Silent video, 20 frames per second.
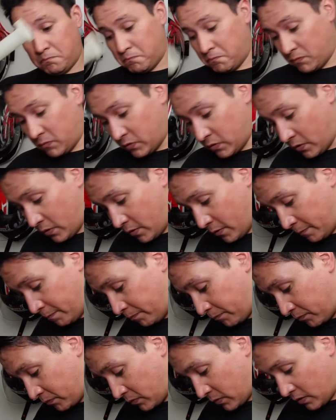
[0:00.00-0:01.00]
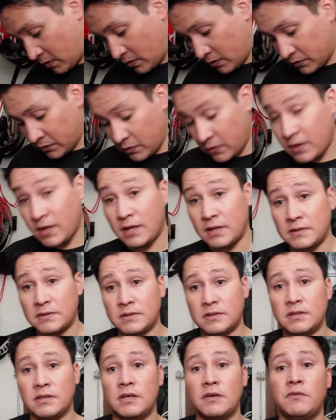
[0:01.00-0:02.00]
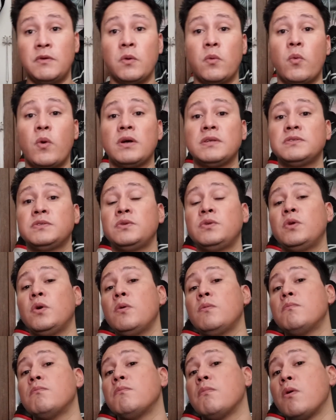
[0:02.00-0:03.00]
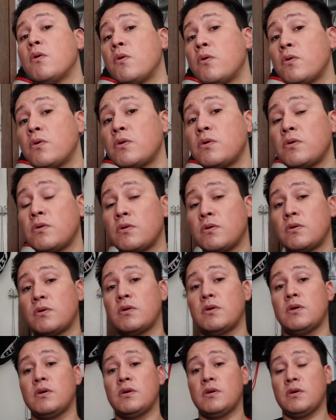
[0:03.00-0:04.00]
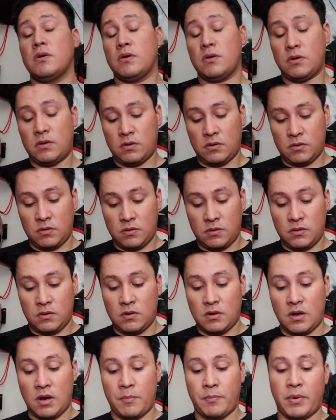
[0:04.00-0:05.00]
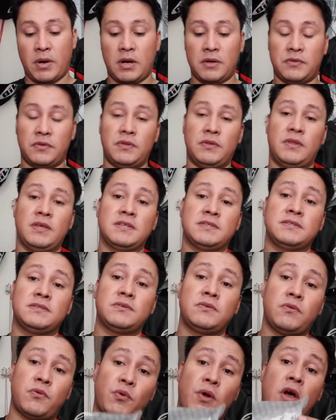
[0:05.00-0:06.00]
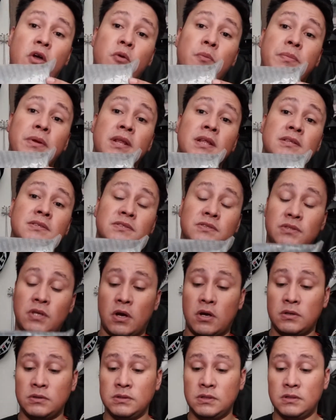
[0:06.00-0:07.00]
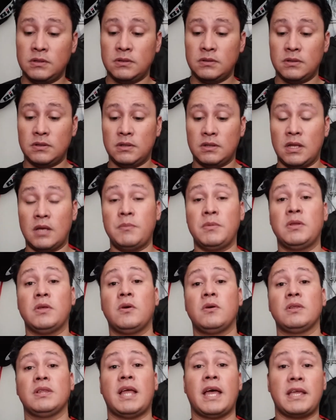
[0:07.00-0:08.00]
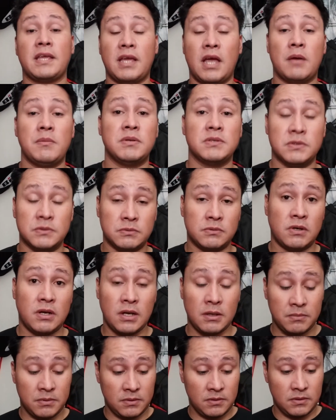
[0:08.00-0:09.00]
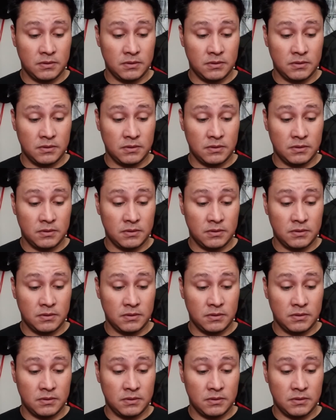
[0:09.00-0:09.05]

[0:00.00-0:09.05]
So guys, if you want to know more about this throttle being installed, let me know. Like, comment, subscribe,